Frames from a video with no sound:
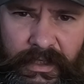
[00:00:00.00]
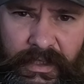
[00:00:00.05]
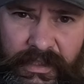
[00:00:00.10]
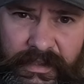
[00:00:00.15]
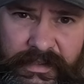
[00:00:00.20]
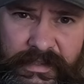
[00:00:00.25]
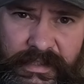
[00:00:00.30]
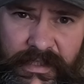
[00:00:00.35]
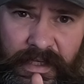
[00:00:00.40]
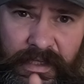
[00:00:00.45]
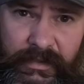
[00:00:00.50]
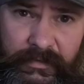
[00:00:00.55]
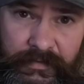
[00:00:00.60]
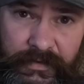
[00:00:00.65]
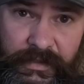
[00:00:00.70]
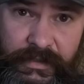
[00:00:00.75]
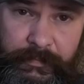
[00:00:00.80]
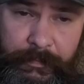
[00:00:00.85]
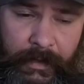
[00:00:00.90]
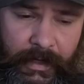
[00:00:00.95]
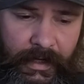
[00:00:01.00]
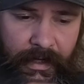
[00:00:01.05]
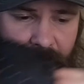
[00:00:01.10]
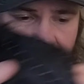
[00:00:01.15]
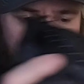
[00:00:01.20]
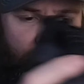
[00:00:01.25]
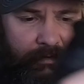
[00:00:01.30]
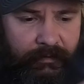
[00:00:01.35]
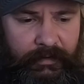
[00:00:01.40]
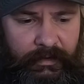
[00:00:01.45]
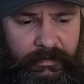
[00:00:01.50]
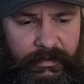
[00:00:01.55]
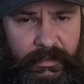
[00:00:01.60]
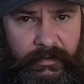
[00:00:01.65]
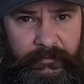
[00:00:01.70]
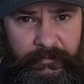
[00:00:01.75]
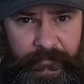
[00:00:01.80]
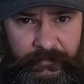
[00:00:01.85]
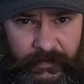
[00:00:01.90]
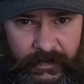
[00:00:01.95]
inside of this bag that
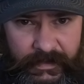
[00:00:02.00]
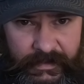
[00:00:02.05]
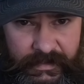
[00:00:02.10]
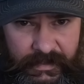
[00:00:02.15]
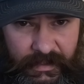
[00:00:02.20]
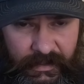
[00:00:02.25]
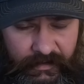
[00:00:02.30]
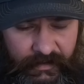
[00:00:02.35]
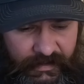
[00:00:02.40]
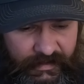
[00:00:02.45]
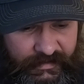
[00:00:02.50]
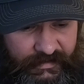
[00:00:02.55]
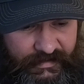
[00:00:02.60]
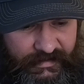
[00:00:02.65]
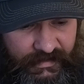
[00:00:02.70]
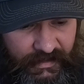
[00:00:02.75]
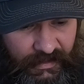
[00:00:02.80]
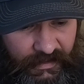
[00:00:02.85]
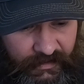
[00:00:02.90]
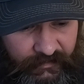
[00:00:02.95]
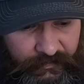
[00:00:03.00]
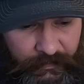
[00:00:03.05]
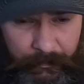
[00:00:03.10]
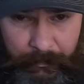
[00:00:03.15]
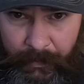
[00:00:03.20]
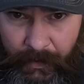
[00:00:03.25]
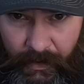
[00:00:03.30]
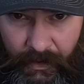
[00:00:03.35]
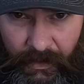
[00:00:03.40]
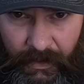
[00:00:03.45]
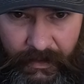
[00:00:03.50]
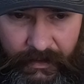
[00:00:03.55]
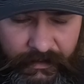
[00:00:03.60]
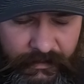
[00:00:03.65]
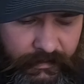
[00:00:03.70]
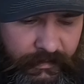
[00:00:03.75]
then fits down inside of your pot.